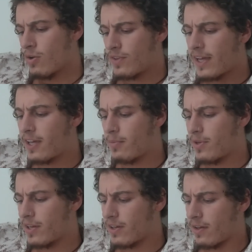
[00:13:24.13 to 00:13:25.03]
taking a
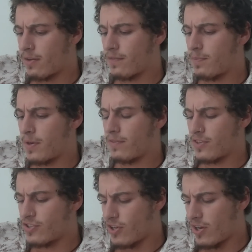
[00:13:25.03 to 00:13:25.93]
bit of a
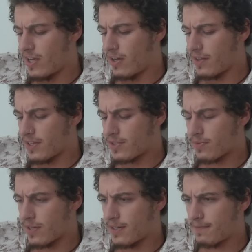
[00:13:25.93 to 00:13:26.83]
journey on this
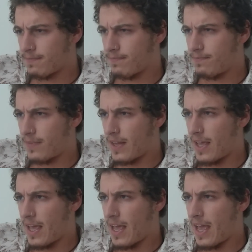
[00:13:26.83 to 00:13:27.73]
one,
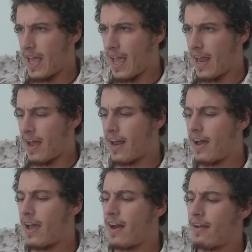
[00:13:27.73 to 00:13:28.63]
and
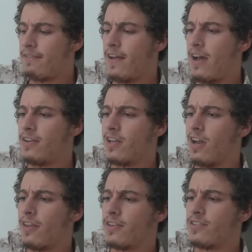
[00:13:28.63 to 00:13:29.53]
I found a
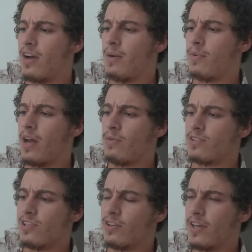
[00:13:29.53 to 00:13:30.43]
lot of the time when I
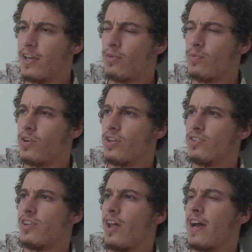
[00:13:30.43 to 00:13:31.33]
was looking at
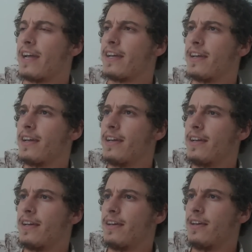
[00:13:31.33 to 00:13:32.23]
words like
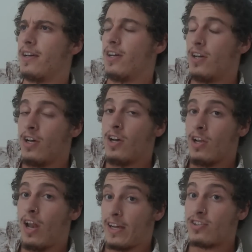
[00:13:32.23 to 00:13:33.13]

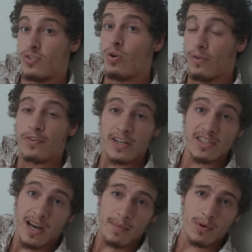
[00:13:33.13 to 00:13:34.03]
store, for
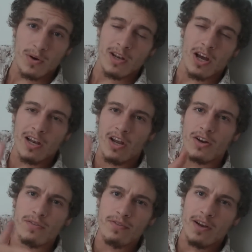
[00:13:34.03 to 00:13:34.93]
example, a lot
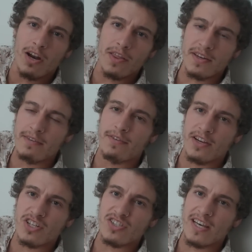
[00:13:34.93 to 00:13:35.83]
of the
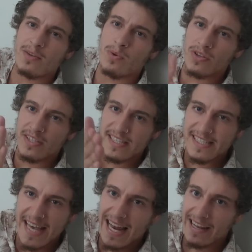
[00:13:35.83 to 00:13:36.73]
definitions had the word
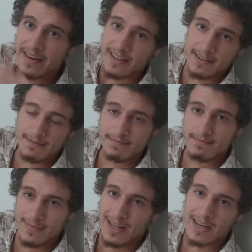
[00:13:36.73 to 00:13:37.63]
cell in it,
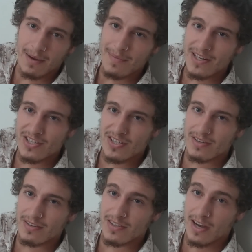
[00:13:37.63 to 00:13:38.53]
like I
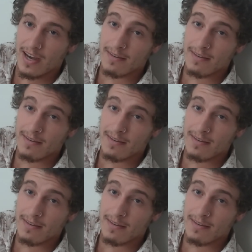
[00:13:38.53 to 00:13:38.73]
mentioned